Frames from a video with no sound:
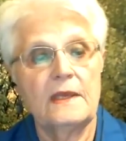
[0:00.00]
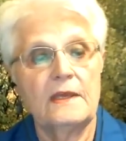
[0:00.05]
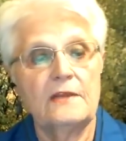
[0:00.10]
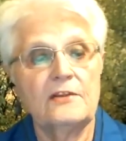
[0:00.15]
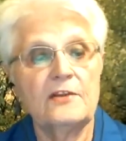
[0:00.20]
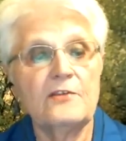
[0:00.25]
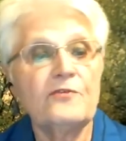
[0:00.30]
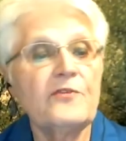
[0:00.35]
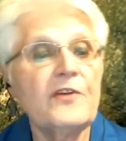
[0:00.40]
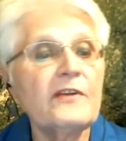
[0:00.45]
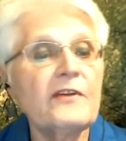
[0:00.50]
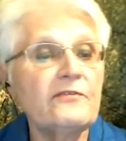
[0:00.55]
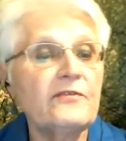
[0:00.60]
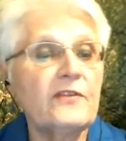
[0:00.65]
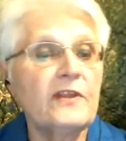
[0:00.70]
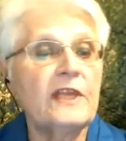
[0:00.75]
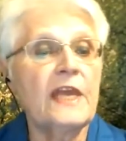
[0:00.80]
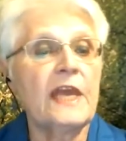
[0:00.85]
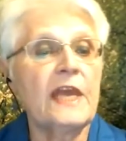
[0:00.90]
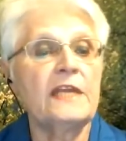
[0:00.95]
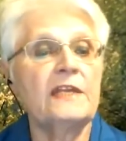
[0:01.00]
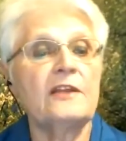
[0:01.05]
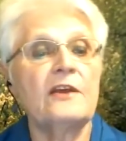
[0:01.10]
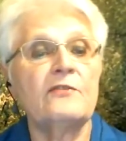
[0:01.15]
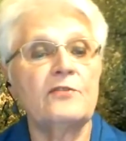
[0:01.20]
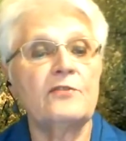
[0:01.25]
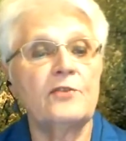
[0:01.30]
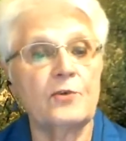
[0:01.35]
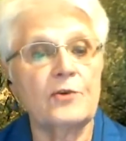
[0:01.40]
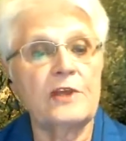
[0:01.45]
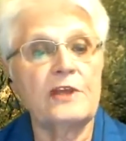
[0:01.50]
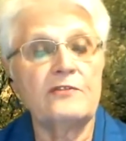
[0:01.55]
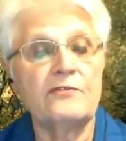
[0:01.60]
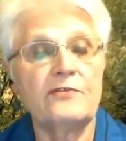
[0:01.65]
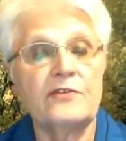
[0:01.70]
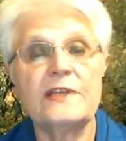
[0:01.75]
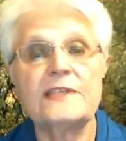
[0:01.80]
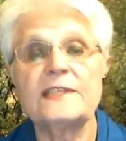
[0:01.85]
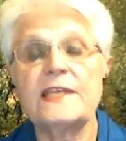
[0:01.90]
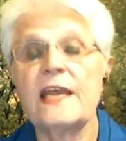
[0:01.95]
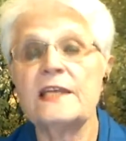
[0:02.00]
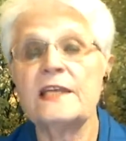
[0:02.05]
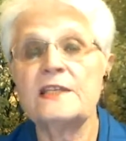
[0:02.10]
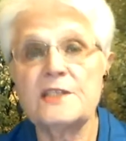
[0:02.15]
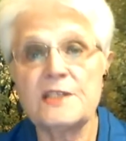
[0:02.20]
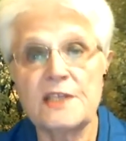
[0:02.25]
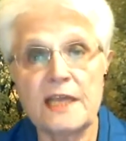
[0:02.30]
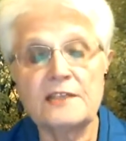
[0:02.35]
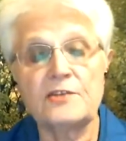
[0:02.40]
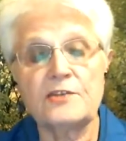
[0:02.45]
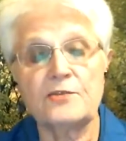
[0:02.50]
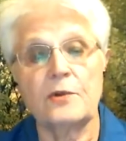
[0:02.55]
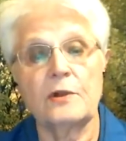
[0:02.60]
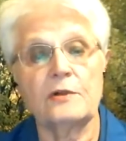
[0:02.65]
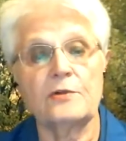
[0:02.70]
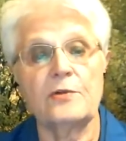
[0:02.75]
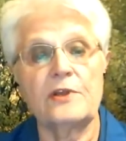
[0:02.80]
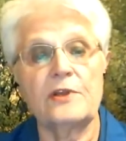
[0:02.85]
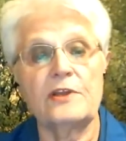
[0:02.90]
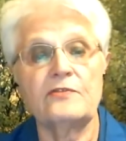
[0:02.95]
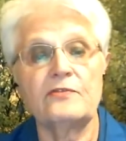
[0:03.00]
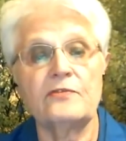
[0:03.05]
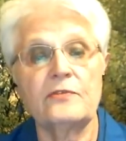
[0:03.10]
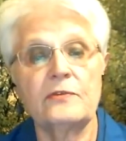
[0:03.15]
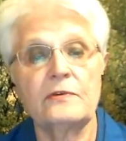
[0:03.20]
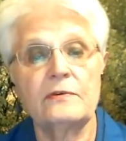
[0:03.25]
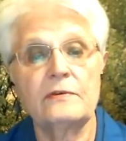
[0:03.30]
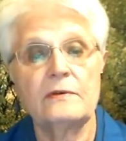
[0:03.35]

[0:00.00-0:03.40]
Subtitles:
The fifth gate of grief is ancestral grief.